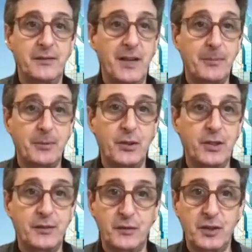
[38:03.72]
of
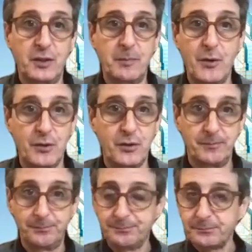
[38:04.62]
opportunities for exposure
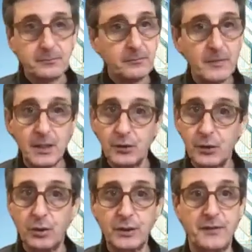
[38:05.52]
to
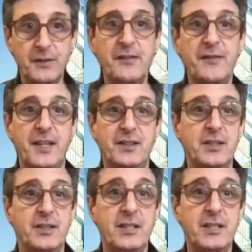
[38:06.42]
all different infectious
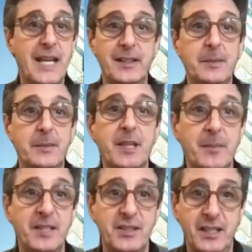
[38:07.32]
diseases and to
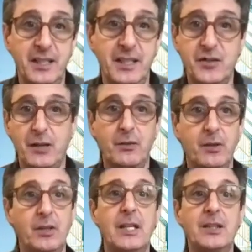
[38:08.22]
becoming sick in
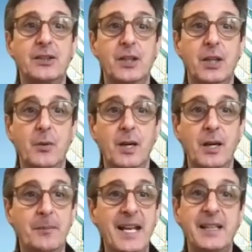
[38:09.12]
general. So
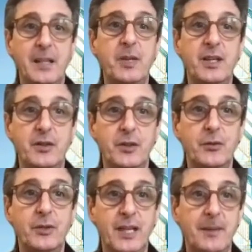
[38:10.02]
anything we can do
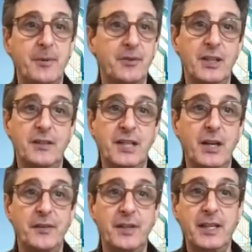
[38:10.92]
to keep ourselves
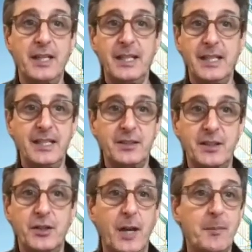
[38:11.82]
healthy is the
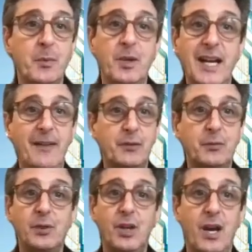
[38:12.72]
time when we're going to have to
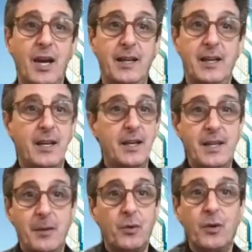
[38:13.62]
rely
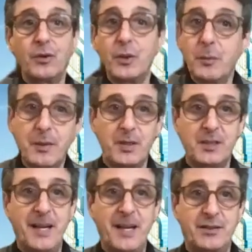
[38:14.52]
that we're all doing what's
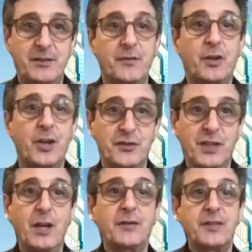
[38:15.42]
best for
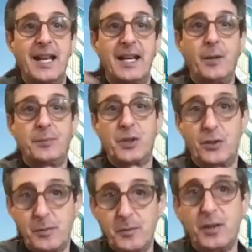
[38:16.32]
ourselves, and that helps our
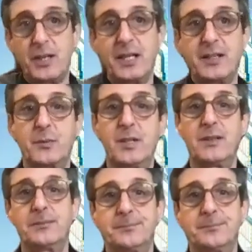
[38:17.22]
community as well.